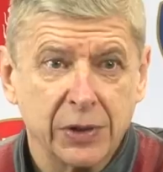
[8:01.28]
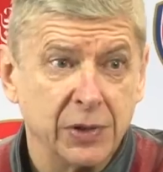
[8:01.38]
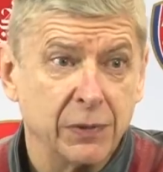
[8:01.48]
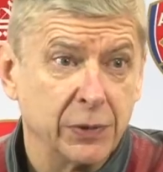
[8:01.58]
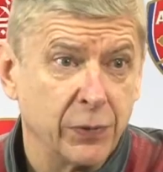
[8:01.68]
very
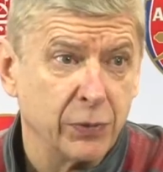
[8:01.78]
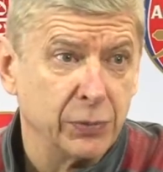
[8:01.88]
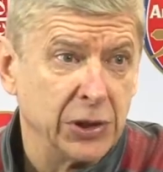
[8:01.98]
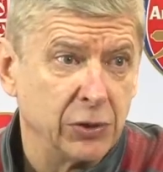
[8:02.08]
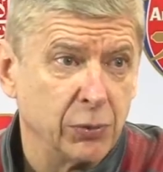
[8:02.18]
difficult for
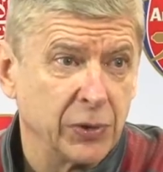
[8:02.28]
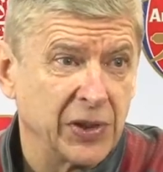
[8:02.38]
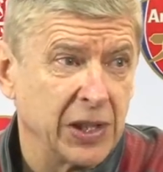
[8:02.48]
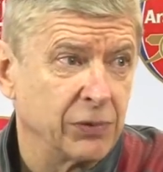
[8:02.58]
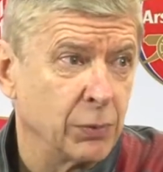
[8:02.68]
me to
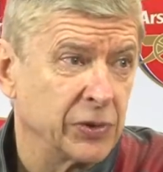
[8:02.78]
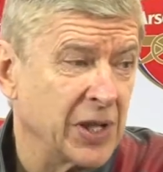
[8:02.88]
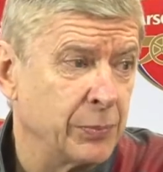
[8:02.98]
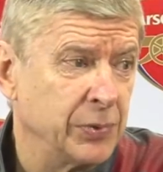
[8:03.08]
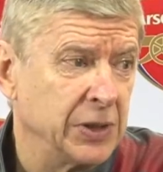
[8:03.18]
assess
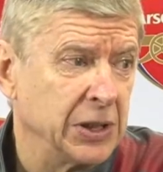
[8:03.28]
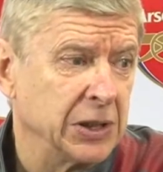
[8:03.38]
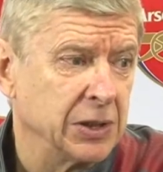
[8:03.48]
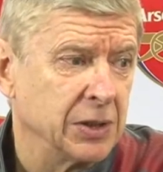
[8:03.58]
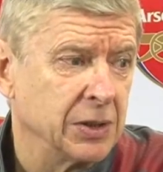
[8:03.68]
what's
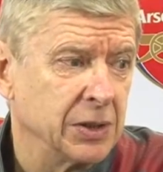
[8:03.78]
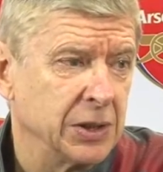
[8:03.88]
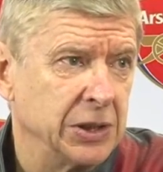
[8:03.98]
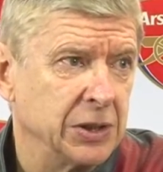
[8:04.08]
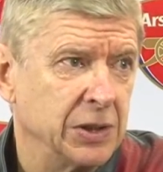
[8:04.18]
happening
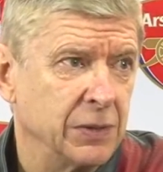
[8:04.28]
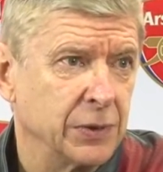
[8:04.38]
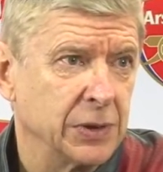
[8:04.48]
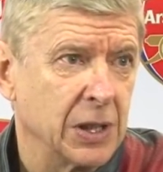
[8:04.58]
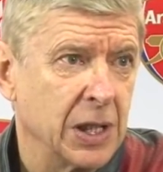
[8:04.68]
in a
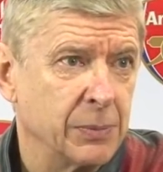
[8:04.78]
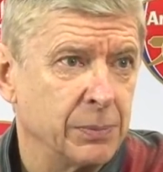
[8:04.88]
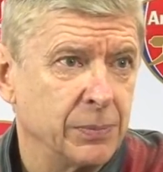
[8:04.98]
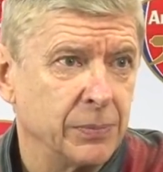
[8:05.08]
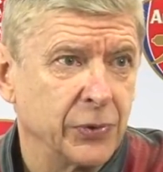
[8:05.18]
different club.
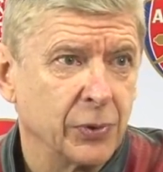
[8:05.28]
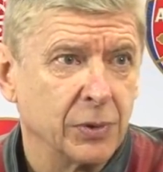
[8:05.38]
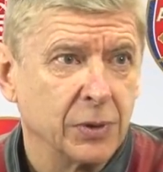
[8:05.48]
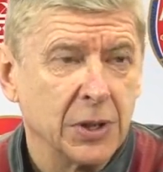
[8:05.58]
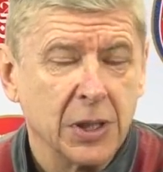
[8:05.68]

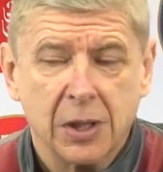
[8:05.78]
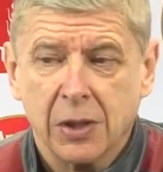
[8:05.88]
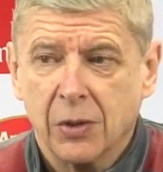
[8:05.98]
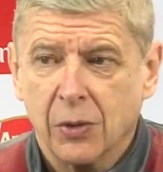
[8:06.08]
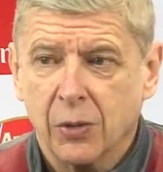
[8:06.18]
So
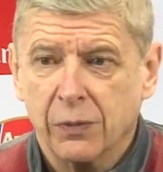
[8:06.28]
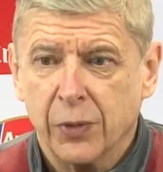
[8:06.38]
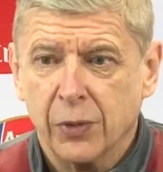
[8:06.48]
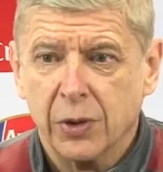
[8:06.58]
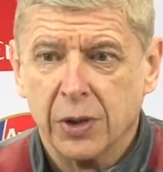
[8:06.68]

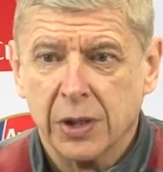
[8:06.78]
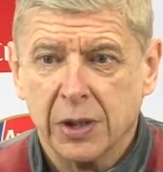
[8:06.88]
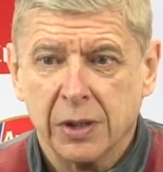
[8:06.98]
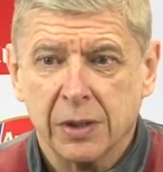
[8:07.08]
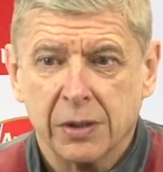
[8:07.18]

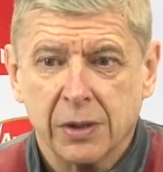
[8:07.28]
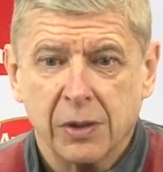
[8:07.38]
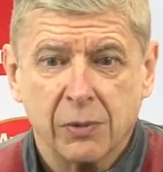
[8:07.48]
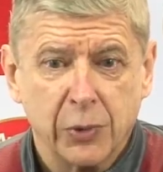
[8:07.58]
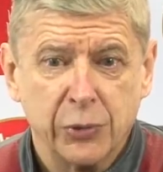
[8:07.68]
overall,
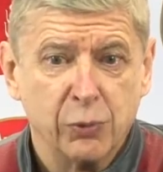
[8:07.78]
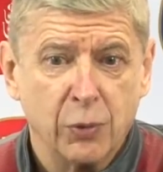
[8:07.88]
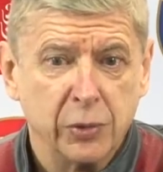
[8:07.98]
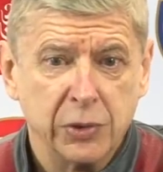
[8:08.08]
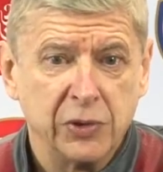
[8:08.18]
what you
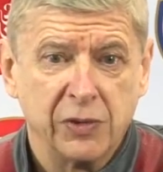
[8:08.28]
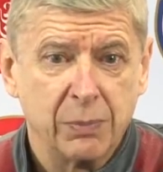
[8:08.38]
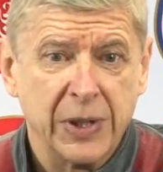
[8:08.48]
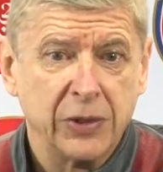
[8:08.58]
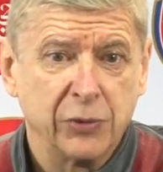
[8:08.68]
want is the
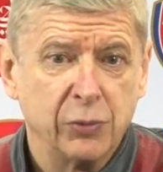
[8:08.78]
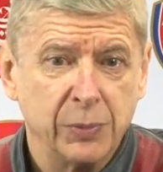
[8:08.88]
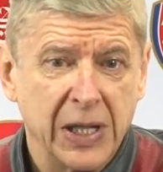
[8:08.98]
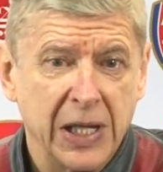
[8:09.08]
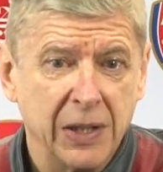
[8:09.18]
players to
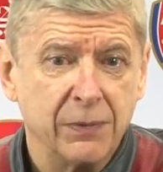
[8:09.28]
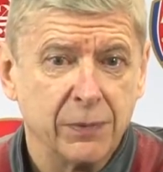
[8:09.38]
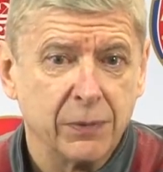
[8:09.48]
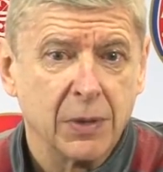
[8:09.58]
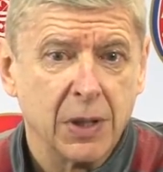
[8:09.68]

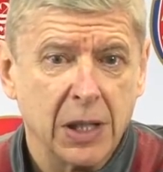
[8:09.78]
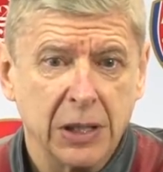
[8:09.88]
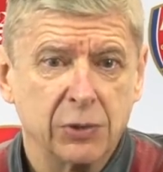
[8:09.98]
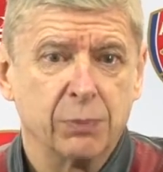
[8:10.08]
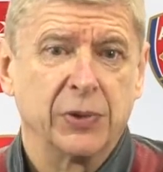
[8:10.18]
behave
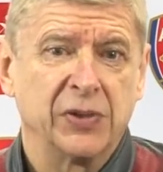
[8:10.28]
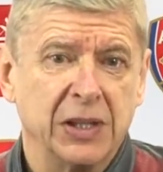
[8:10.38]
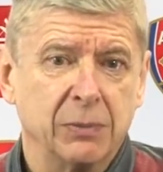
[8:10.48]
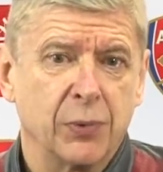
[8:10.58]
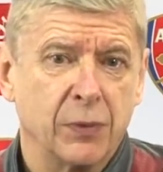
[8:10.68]

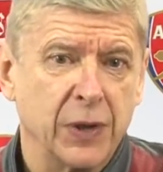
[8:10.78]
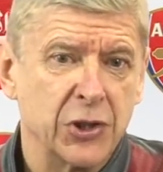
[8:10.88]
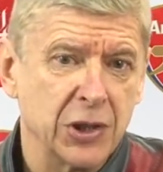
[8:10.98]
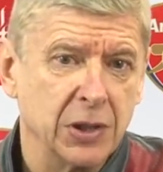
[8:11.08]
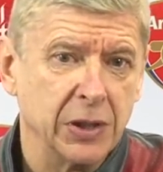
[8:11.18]
100%
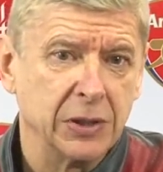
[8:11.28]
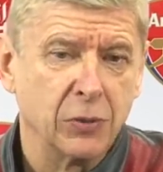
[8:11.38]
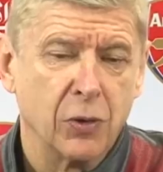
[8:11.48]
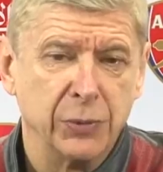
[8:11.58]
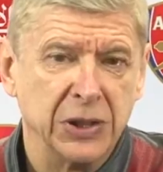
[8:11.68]
professional
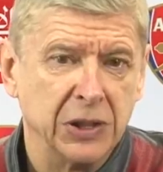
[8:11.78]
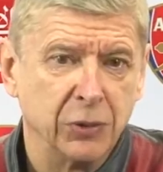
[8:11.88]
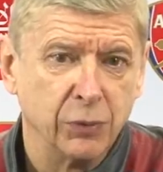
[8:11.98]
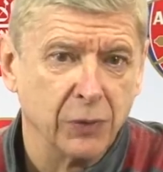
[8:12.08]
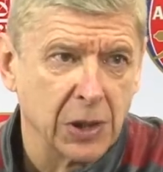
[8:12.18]
and
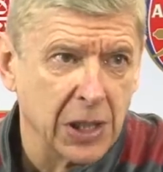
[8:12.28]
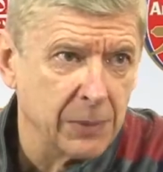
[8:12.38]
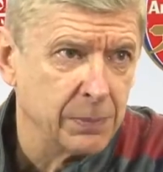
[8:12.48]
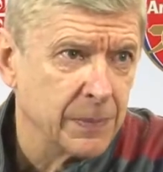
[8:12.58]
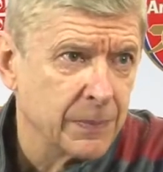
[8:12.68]
committed to the
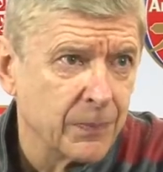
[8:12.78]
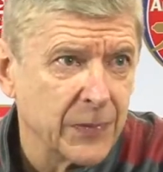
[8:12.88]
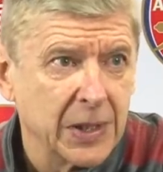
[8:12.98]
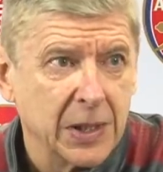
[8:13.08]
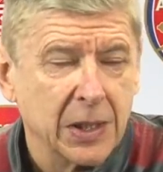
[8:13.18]
club.
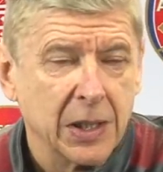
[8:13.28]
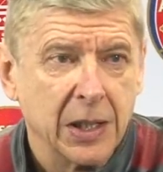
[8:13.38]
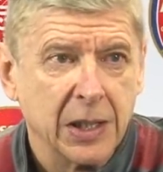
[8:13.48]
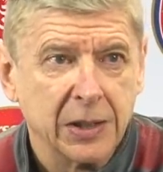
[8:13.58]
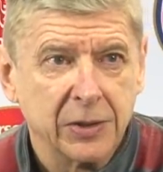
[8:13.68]

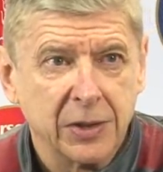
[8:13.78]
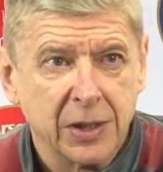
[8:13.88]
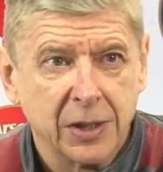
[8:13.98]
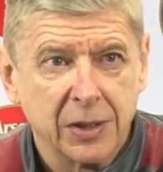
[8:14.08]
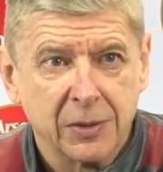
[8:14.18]
And
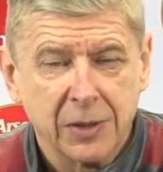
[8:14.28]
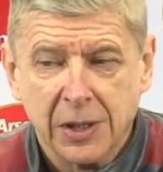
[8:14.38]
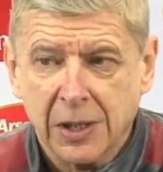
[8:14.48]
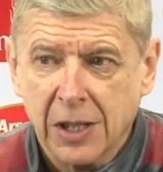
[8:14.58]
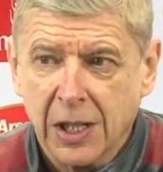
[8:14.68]
I
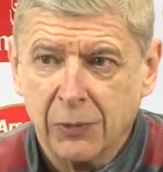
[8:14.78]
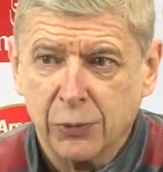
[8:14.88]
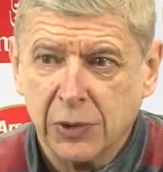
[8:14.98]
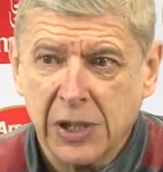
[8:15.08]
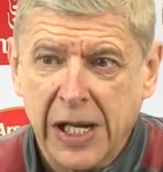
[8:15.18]

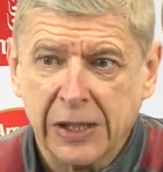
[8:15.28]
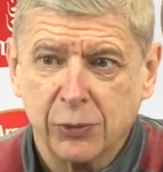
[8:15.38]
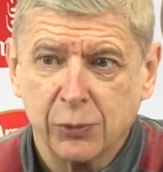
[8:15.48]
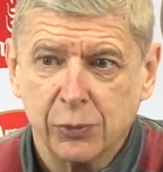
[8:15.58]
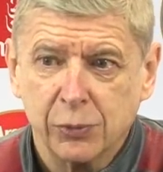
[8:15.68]
wouldn't
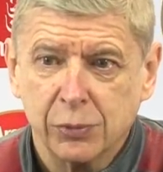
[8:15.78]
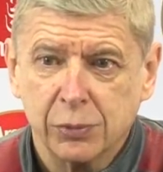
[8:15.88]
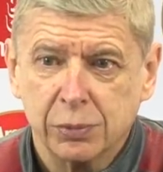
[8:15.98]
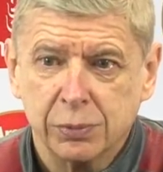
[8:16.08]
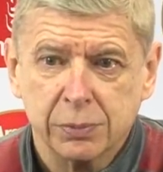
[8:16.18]
like
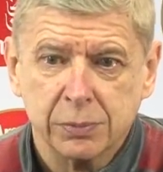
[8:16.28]
to